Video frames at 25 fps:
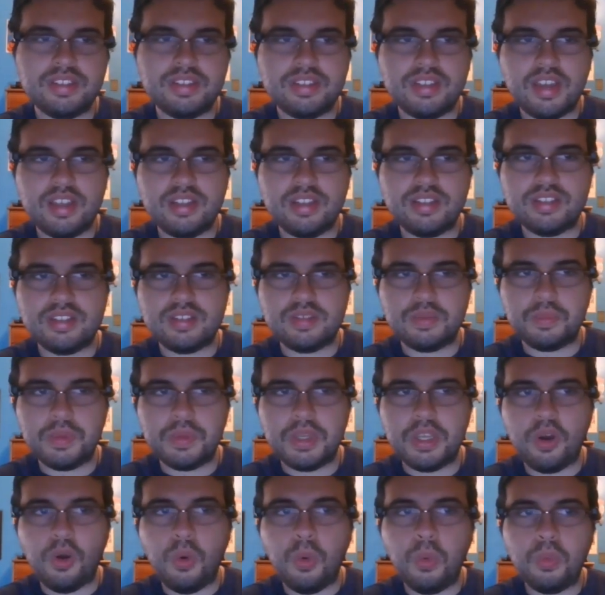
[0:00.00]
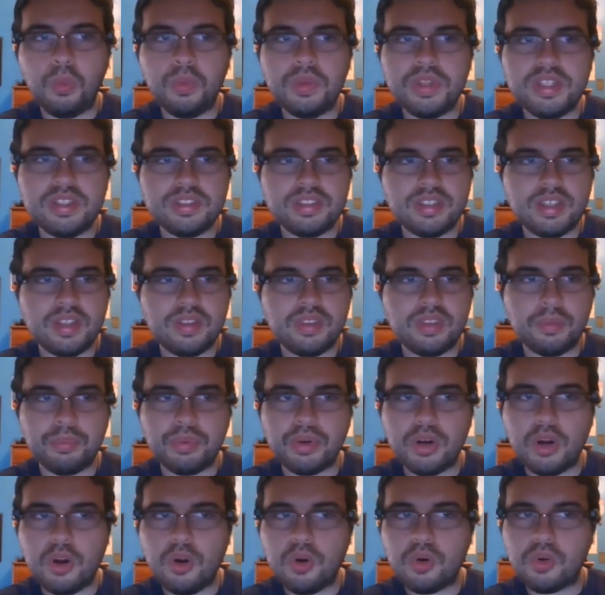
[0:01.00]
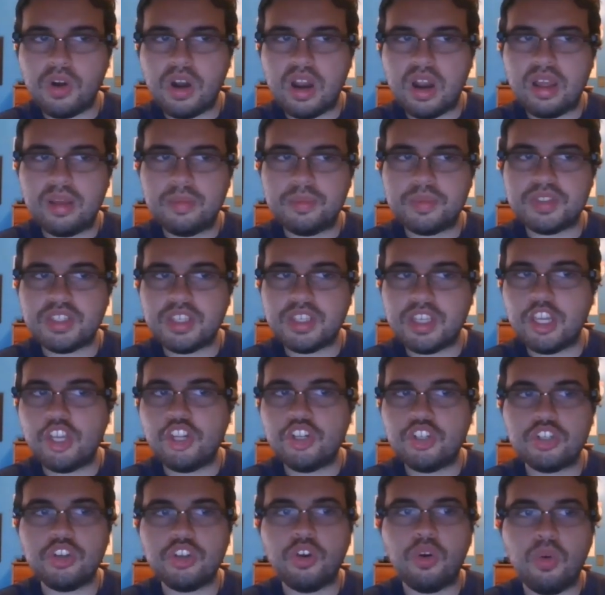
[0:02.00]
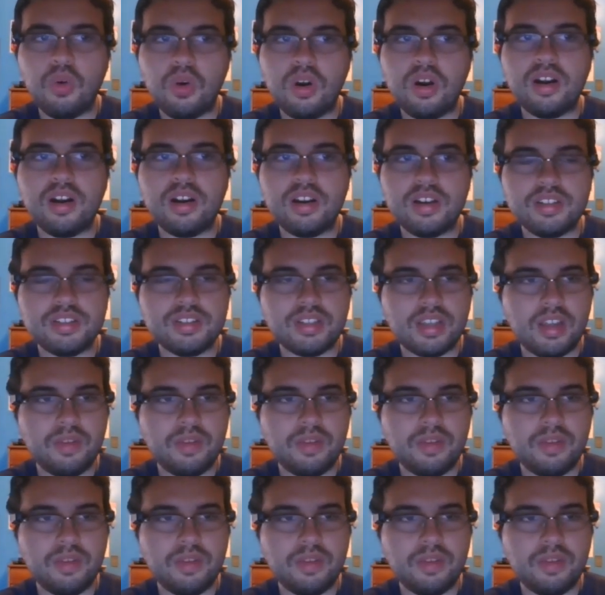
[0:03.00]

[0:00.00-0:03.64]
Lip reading: since we only did the programs indoors,